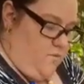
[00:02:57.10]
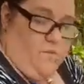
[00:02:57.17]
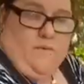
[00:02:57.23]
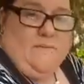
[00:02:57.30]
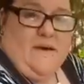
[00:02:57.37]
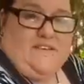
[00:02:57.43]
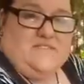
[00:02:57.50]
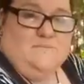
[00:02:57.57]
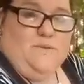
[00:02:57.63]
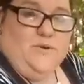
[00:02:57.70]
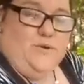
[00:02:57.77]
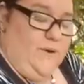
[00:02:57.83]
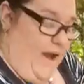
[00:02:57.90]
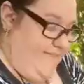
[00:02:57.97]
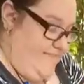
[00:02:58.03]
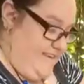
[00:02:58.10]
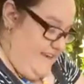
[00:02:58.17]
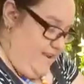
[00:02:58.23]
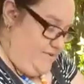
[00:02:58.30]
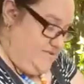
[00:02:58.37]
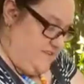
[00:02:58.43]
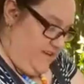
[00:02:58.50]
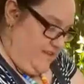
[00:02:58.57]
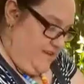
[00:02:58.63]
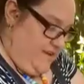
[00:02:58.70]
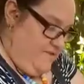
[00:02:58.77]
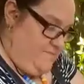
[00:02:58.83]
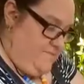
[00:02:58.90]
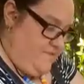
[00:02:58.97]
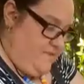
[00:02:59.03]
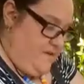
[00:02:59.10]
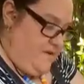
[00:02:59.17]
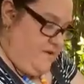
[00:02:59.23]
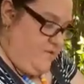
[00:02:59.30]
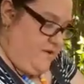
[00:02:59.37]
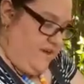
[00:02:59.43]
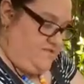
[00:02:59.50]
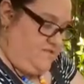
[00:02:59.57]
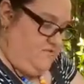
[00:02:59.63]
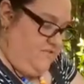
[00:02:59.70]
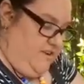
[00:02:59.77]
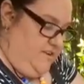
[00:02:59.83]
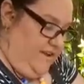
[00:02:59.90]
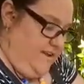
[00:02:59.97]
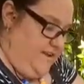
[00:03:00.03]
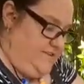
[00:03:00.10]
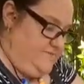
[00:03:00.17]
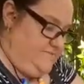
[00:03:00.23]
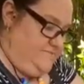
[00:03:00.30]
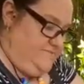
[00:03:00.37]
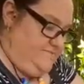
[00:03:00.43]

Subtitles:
When we mix the blue and the yellow together, we get the green colour.